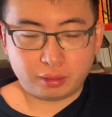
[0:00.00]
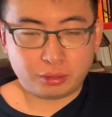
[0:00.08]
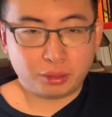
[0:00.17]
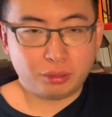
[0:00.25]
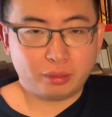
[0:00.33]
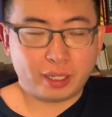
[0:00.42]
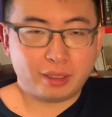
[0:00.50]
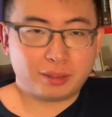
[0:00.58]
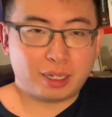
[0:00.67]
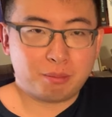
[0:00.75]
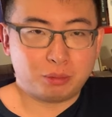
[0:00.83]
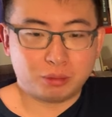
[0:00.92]
Uh, so
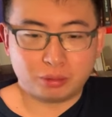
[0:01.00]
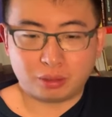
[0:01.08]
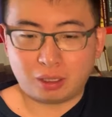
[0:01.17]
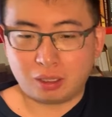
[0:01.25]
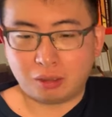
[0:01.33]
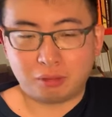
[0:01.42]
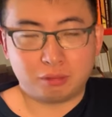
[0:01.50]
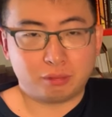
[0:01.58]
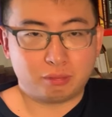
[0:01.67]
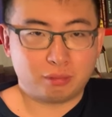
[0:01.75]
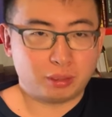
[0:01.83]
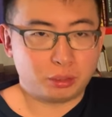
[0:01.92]
examples of
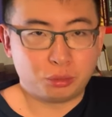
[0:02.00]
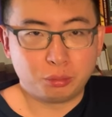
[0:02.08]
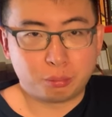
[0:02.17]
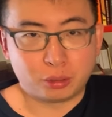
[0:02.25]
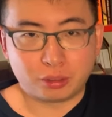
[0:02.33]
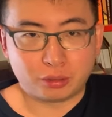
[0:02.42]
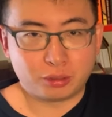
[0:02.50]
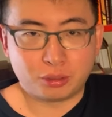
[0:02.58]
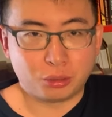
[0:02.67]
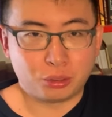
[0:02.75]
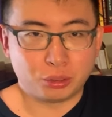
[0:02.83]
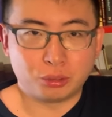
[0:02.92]
super
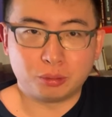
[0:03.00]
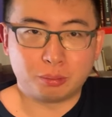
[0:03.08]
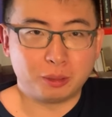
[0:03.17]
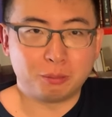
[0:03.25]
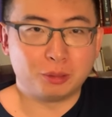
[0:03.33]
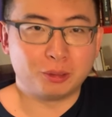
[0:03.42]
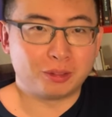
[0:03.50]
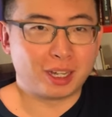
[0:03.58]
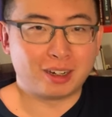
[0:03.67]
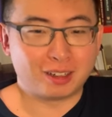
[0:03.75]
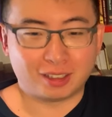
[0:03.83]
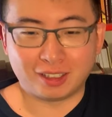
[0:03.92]
social people
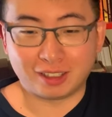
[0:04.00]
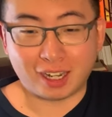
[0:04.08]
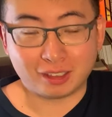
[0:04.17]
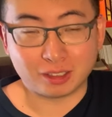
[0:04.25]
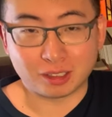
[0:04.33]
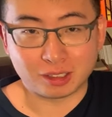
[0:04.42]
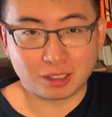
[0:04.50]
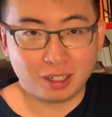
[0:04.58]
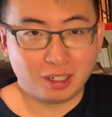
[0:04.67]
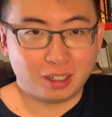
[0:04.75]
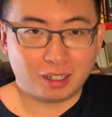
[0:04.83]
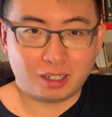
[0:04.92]
that are connectors,
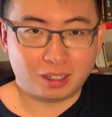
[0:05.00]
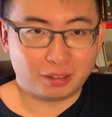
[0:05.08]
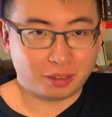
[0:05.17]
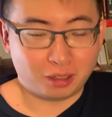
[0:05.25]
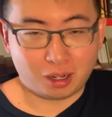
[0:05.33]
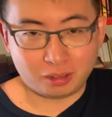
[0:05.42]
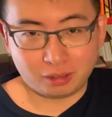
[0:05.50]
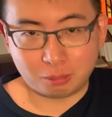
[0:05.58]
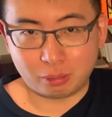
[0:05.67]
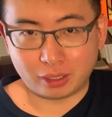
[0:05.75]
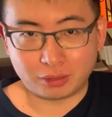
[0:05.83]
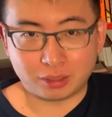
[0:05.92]
uh, the author
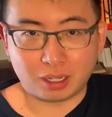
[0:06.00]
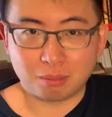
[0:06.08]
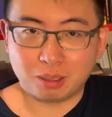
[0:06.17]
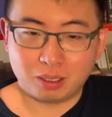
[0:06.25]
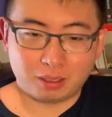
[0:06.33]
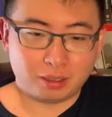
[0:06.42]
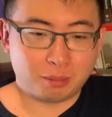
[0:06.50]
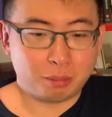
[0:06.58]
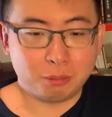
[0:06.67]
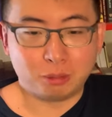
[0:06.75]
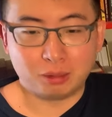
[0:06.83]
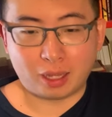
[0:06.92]
brings up uh,
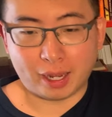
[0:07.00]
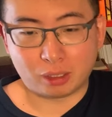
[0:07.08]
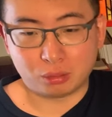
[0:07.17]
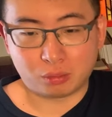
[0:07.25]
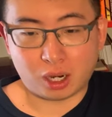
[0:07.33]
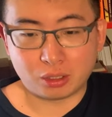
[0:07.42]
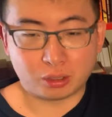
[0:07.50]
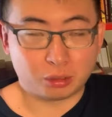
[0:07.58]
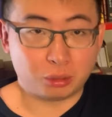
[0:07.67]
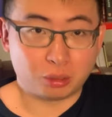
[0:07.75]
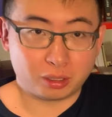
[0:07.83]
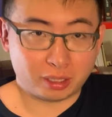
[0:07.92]
people like Roger
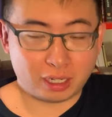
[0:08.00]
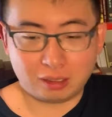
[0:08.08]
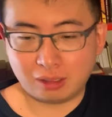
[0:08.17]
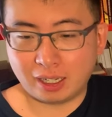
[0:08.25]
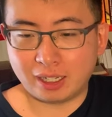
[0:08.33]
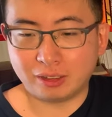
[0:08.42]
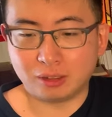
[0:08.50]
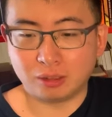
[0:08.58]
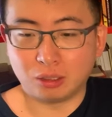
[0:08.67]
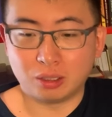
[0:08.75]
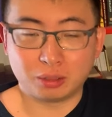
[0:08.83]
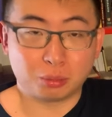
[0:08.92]
Horchow and
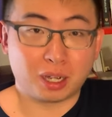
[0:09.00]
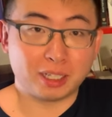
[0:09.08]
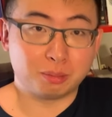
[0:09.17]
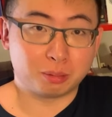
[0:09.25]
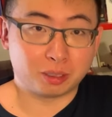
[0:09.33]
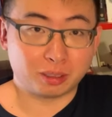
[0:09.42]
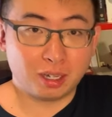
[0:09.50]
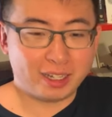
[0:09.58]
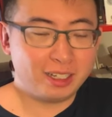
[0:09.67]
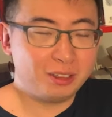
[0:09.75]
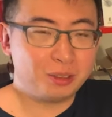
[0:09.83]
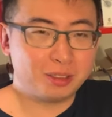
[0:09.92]
Lois Weisberg.
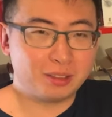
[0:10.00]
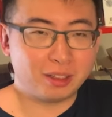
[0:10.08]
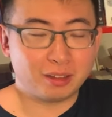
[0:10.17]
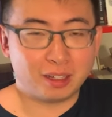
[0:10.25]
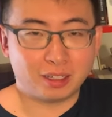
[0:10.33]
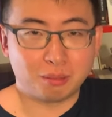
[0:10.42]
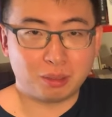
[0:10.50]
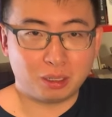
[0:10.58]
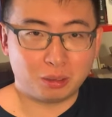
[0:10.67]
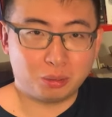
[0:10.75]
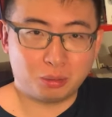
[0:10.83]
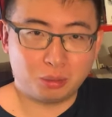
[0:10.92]
An interesting thing
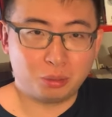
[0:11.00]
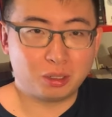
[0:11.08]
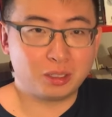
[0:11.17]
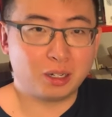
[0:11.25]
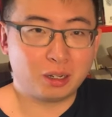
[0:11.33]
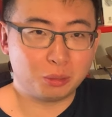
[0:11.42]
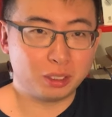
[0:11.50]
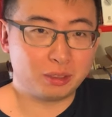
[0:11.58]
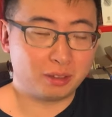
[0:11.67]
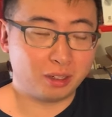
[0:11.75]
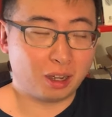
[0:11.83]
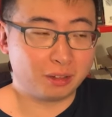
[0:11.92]
about Horchow,
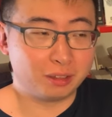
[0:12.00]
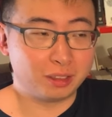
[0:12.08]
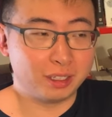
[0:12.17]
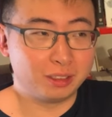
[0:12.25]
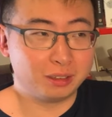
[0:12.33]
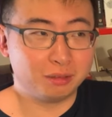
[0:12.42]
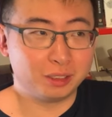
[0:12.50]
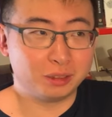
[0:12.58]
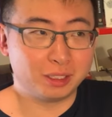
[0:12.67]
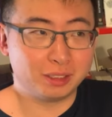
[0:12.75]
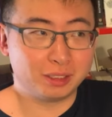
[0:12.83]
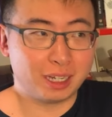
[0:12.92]
which the author
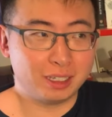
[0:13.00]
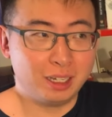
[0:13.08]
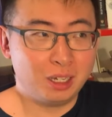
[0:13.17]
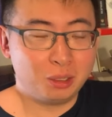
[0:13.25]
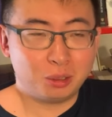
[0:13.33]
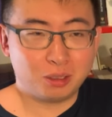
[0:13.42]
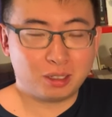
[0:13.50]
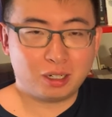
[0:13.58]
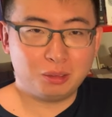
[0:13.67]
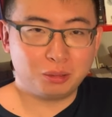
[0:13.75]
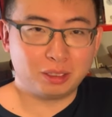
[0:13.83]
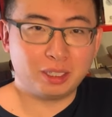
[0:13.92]
interviewed, is that
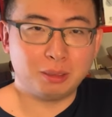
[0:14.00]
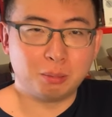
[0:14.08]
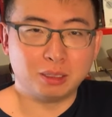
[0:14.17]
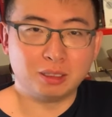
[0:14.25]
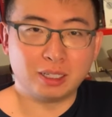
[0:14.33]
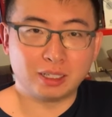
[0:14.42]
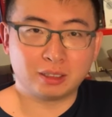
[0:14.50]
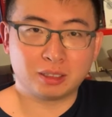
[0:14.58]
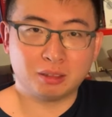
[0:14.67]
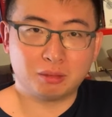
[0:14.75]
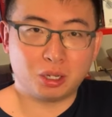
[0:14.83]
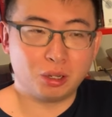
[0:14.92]
Horchow would keep a list
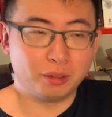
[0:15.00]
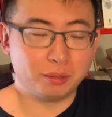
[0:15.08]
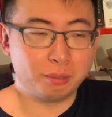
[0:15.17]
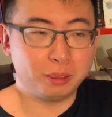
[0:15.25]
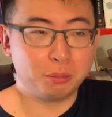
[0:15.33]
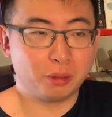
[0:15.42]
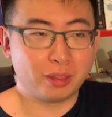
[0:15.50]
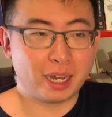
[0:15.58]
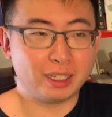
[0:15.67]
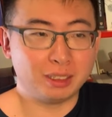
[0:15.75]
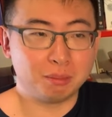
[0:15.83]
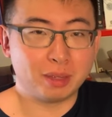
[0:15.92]
of all the people
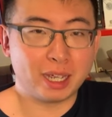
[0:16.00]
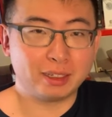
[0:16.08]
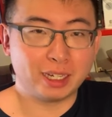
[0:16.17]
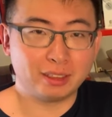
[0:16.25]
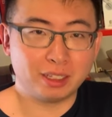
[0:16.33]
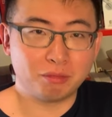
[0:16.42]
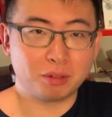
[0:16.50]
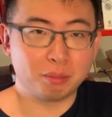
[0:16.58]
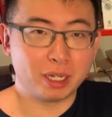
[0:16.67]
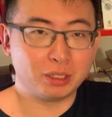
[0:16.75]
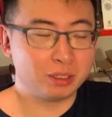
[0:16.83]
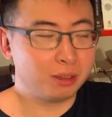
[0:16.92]
that he met and
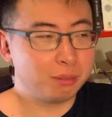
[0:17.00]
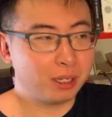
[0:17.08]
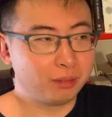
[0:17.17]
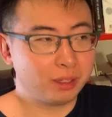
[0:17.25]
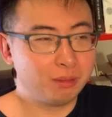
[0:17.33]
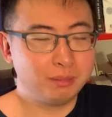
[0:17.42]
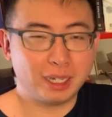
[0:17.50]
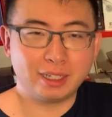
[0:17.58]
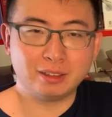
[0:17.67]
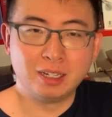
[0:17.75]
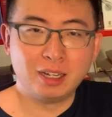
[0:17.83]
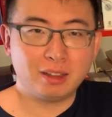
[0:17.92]
information about them
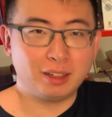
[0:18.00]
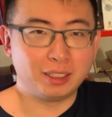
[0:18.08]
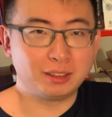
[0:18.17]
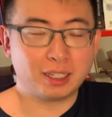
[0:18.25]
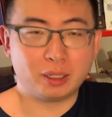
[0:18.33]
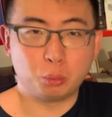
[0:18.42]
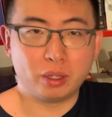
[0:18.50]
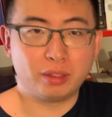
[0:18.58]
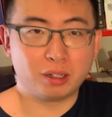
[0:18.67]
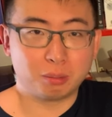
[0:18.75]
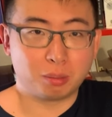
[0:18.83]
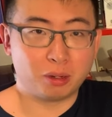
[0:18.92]
and things like when
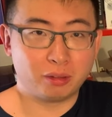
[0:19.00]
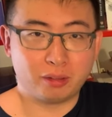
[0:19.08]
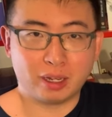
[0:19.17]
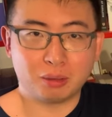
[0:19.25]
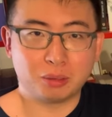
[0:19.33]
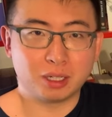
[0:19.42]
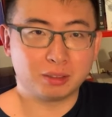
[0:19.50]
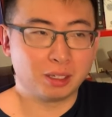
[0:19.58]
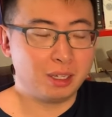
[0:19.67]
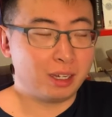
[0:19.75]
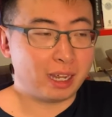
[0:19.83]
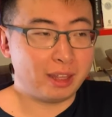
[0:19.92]
their birthday was.
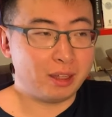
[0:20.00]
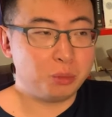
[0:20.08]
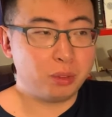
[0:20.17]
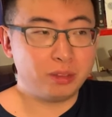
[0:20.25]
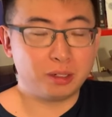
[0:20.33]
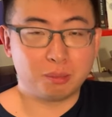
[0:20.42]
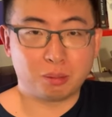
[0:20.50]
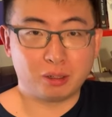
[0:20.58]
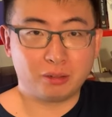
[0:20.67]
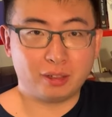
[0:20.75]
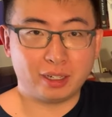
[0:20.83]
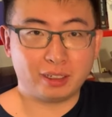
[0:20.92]
And then when their
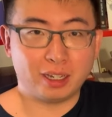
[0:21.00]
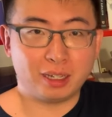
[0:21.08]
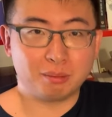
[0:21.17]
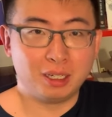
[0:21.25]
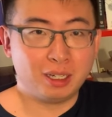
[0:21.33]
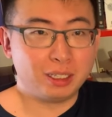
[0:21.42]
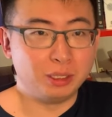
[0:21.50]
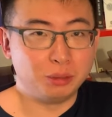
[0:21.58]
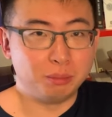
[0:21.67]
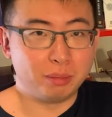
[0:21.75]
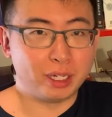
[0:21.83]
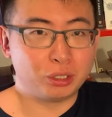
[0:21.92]
birthday came, he
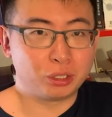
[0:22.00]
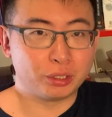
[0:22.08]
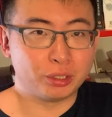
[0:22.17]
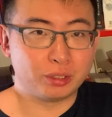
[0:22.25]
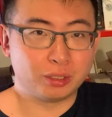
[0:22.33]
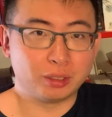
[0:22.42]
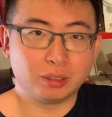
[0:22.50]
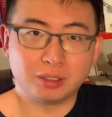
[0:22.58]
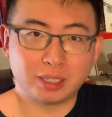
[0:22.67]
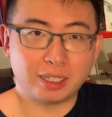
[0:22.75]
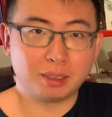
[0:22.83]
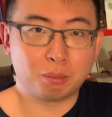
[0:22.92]
would make sure to
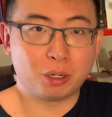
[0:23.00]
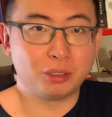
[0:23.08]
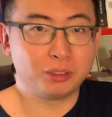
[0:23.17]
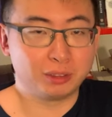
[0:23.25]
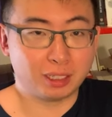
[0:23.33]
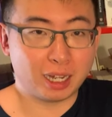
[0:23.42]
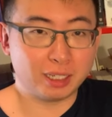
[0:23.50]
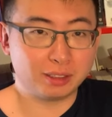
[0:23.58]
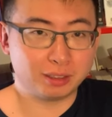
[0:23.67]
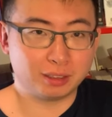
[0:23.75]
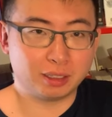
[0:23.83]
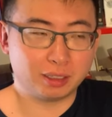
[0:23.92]
send a
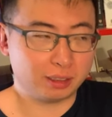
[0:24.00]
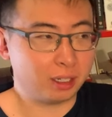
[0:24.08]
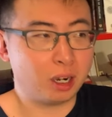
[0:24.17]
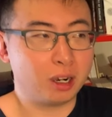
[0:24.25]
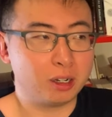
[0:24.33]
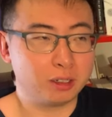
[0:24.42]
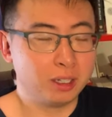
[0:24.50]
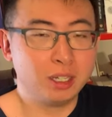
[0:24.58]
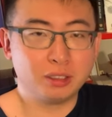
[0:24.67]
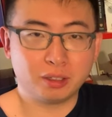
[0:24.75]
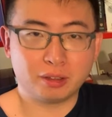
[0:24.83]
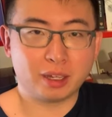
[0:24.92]
personalized card
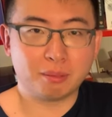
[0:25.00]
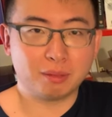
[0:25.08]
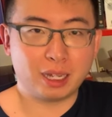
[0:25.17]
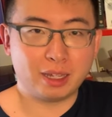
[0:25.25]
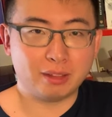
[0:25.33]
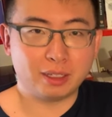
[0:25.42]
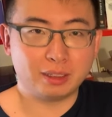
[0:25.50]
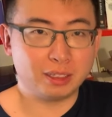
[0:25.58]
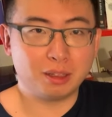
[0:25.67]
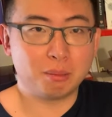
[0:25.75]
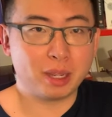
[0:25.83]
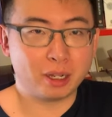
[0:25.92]
to them and then
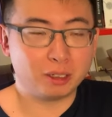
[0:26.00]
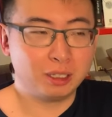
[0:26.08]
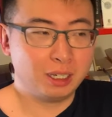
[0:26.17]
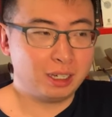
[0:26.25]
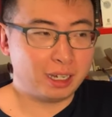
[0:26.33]
in the mail